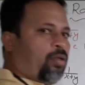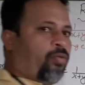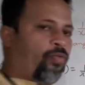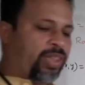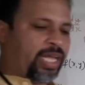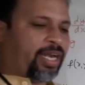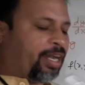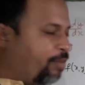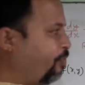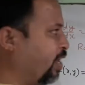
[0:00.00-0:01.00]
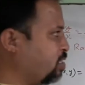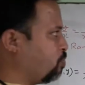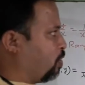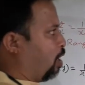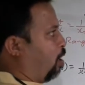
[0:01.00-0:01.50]
with a
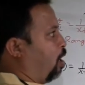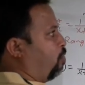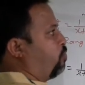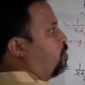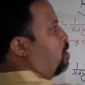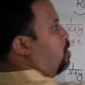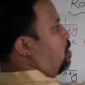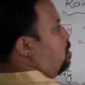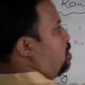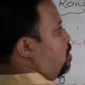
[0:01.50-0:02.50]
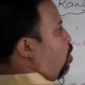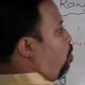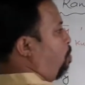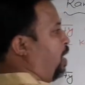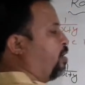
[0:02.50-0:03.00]
difference of
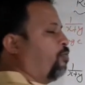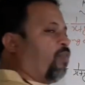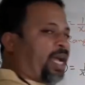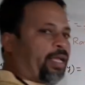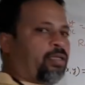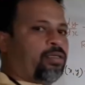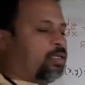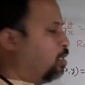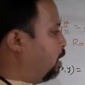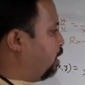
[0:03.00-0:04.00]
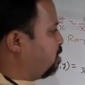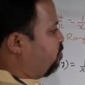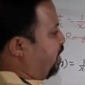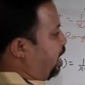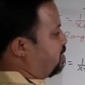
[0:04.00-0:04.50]
0.5. That is,
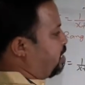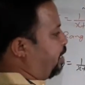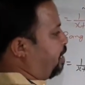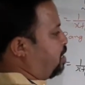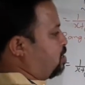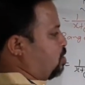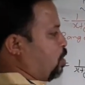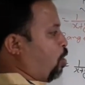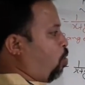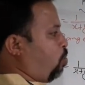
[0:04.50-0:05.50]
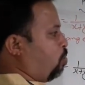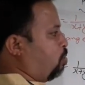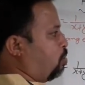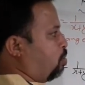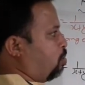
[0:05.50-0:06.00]
we can see it here 0.
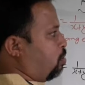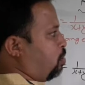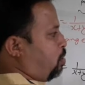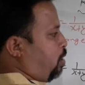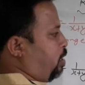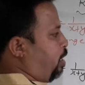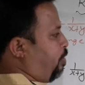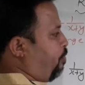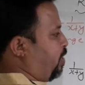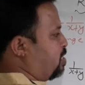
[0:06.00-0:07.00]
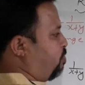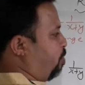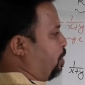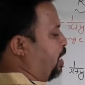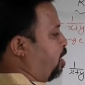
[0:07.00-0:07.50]
The difference
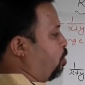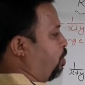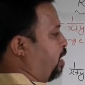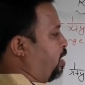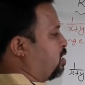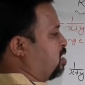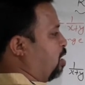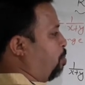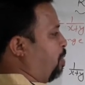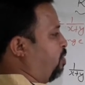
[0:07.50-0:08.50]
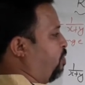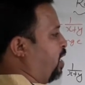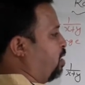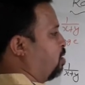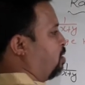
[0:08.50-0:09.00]
from here to here is
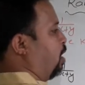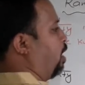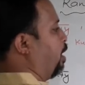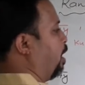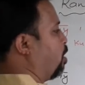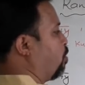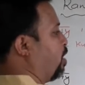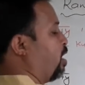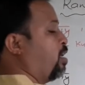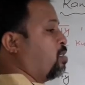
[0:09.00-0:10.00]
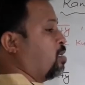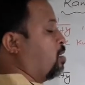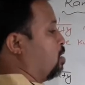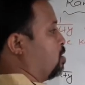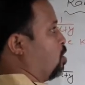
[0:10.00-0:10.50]
0.5 and here to here is
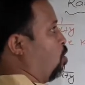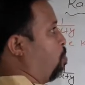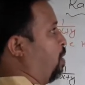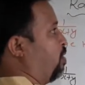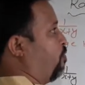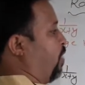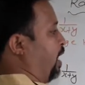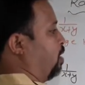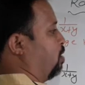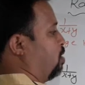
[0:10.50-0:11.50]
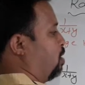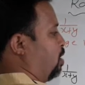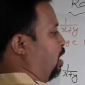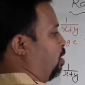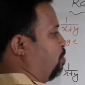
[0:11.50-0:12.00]
0.5.
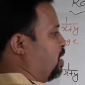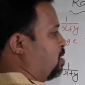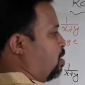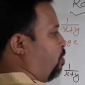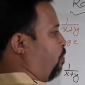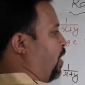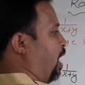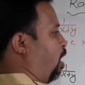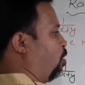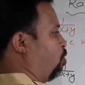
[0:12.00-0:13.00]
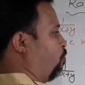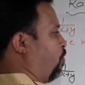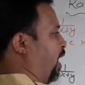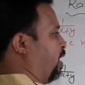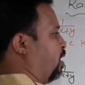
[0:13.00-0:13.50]
That means we have to
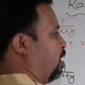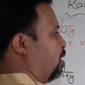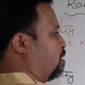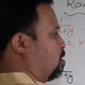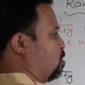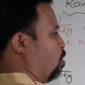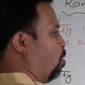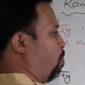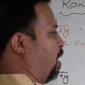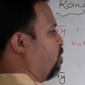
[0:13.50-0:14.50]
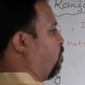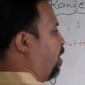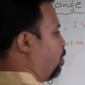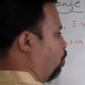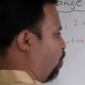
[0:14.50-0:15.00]
find
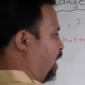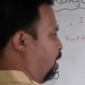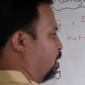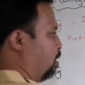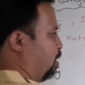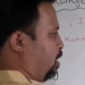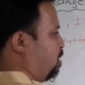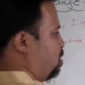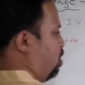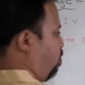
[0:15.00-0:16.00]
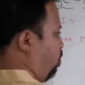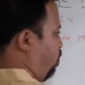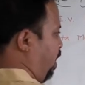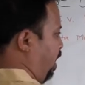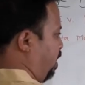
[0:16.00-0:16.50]
0.5 to 1. That is
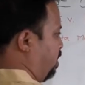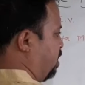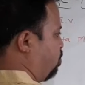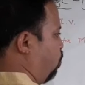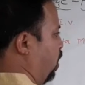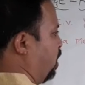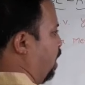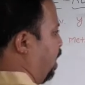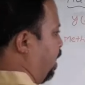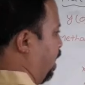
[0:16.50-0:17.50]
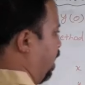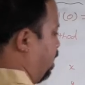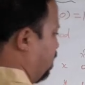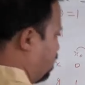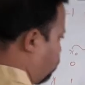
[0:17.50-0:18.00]
at this point and
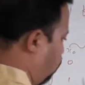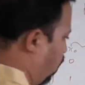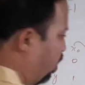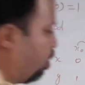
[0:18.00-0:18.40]
at this point